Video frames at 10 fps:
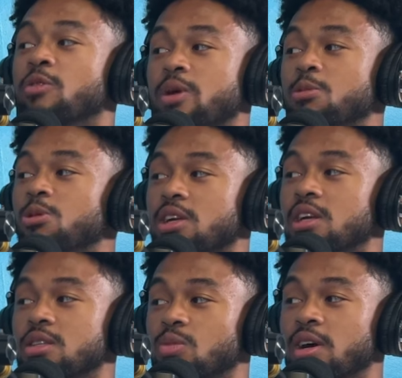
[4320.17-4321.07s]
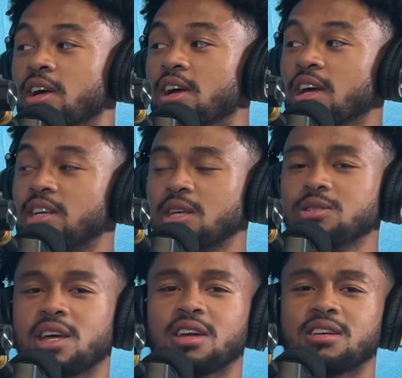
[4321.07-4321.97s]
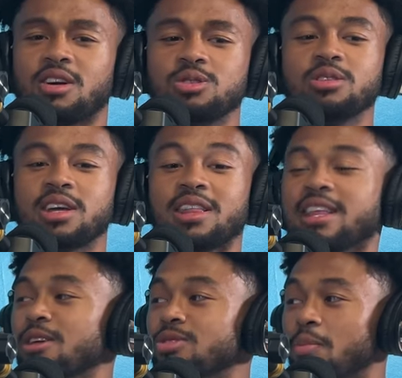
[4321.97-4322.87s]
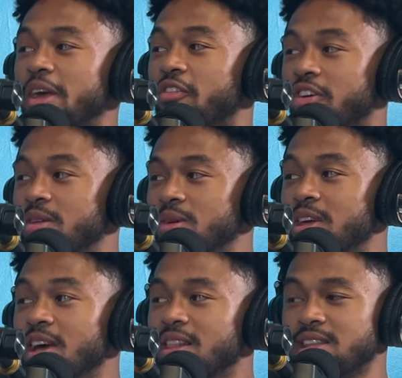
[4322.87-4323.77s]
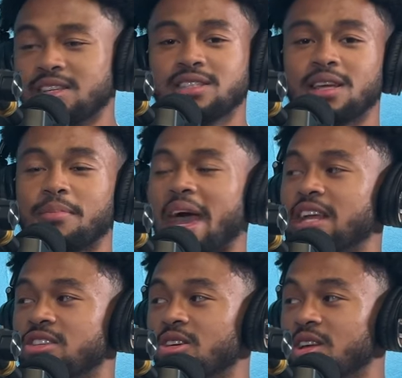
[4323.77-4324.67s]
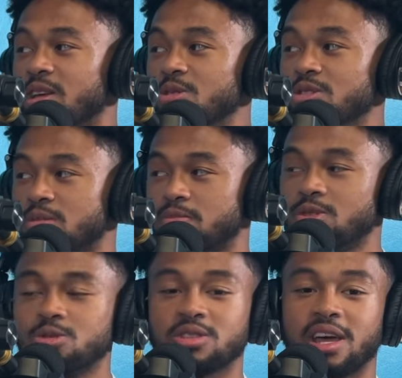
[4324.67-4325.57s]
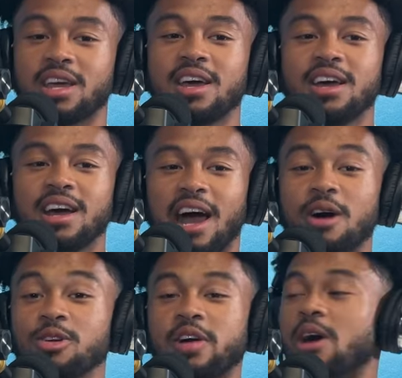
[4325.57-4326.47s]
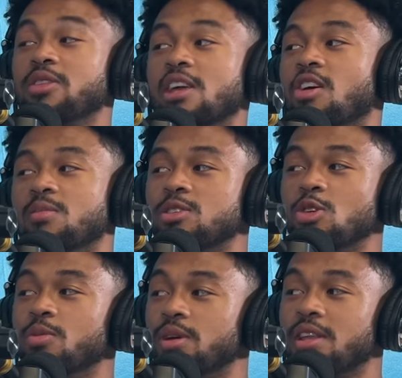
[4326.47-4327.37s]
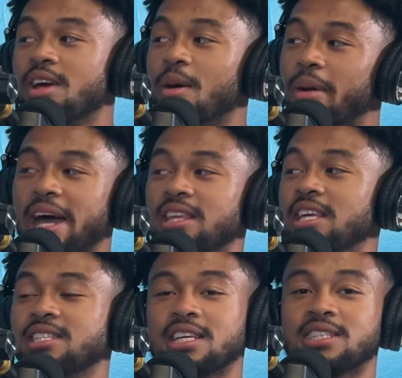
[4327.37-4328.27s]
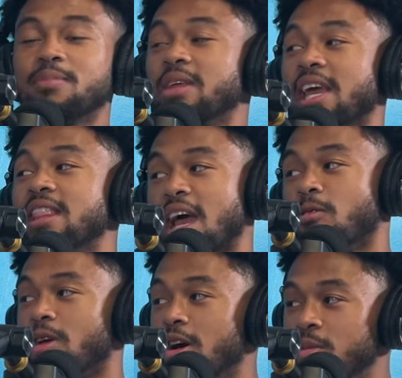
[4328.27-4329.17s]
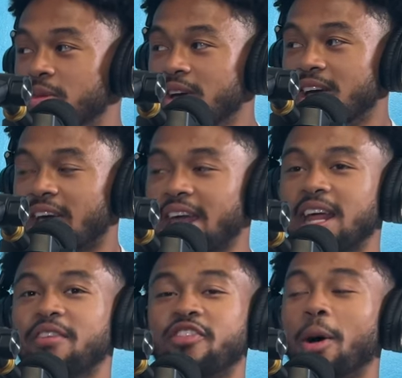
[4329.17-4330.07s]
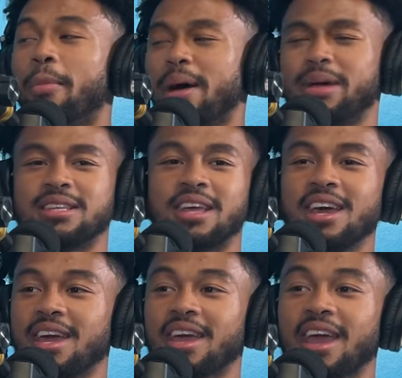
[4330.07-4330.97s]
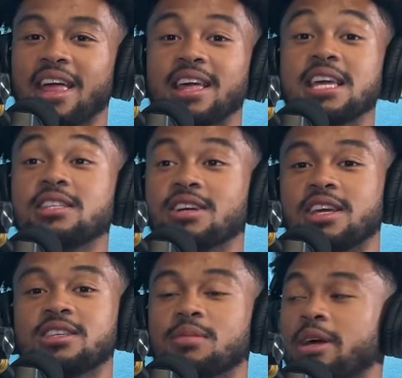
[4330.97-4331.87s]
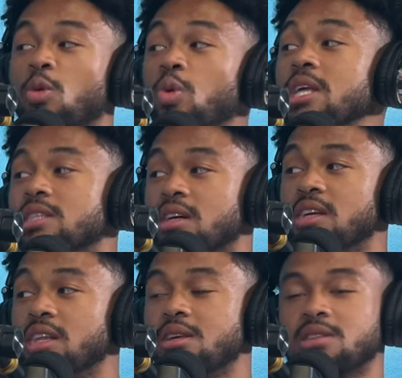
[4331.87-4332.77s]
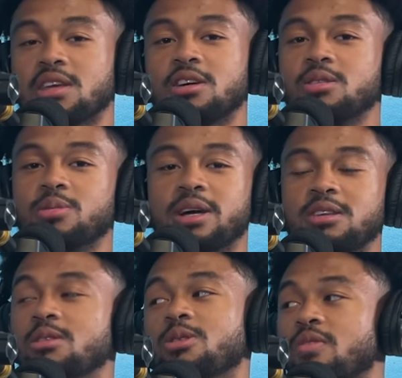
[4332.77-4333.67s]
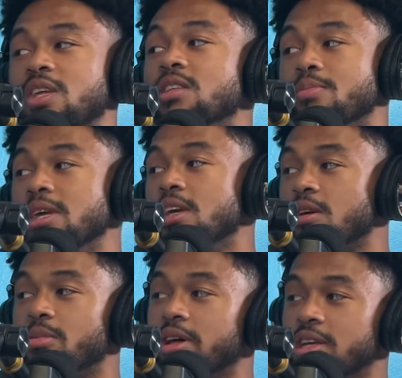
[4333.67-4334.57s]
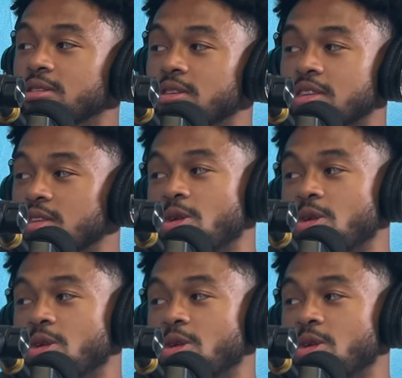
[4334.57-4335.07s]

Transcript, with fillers: when we were kids, bro. Mm. Cause it was like, are you like like they used to make fun of me? Like this thing mad dirty. Like you just you was like. I don't know. I don't think he called me stupid, but mm. I think he said something in that realm, mm. and I felt bad. I'm like, dang, and like he took it took him like a week to clean it. He's like, yo, you might, you don't even need to be here, bro. Like you can you